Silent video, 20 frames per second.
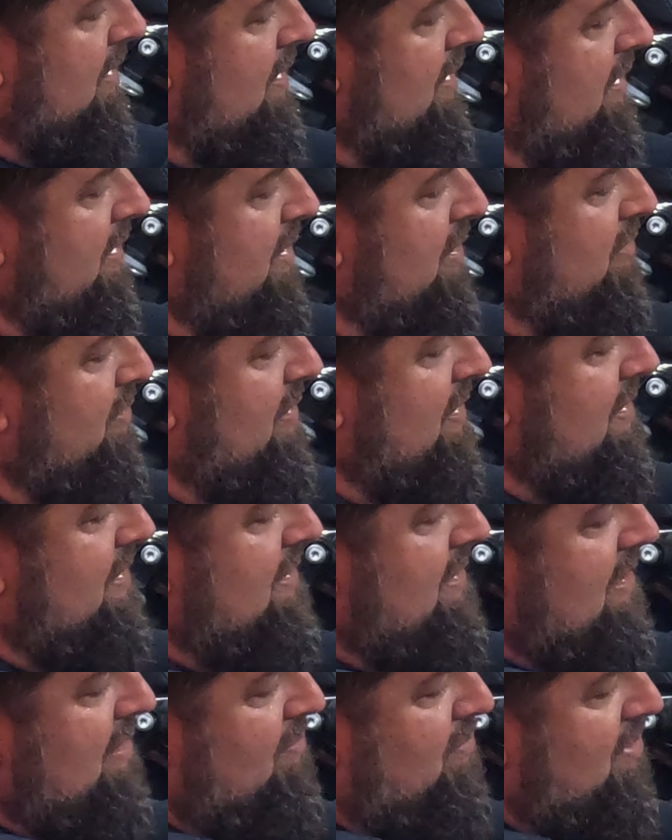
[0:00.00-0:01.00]
you can
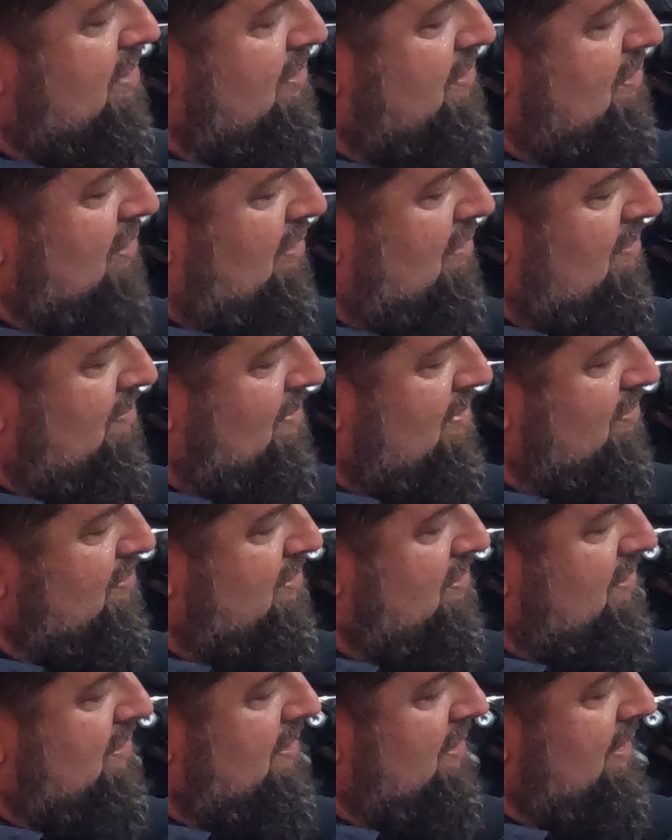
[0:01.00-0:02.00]
see where it
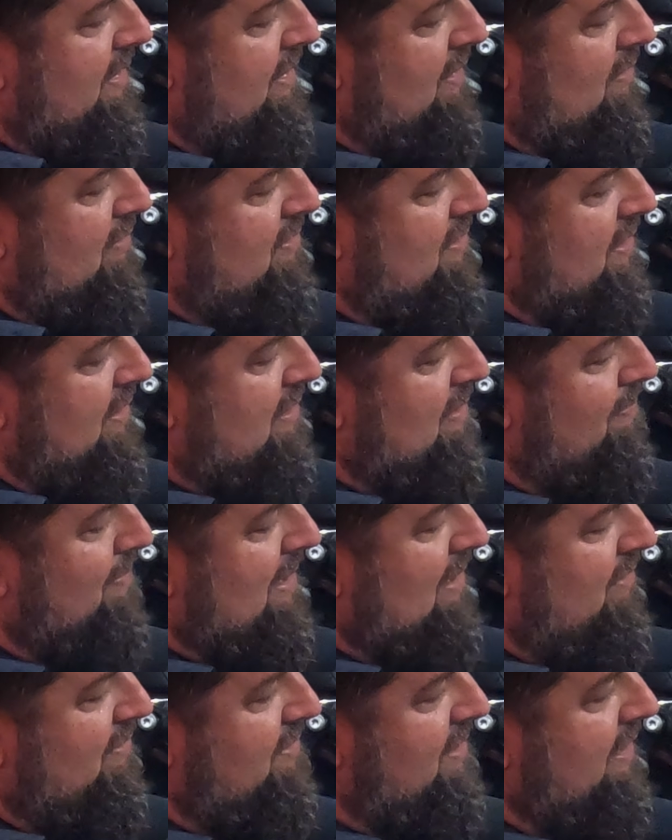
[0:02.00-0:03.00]
looks like the
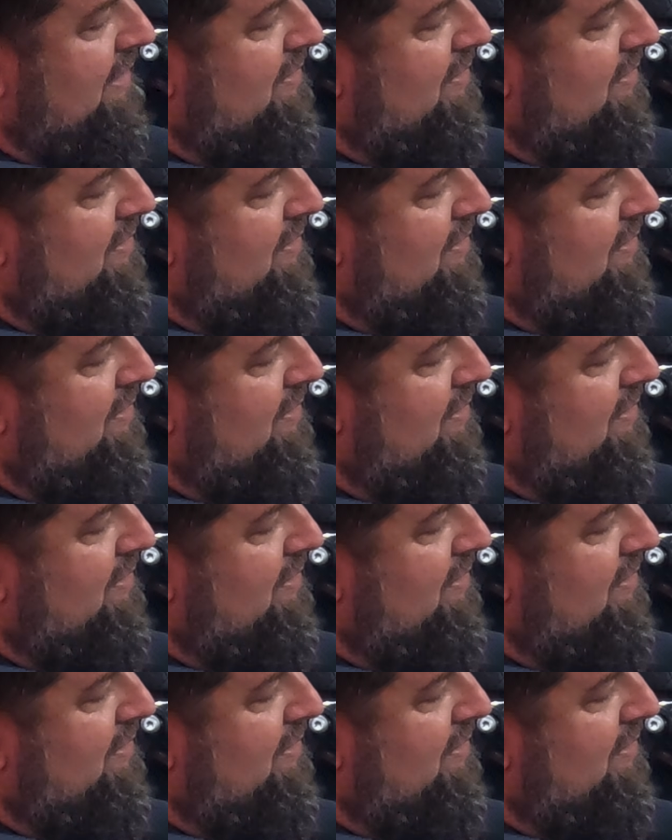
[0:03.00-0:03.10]
metal's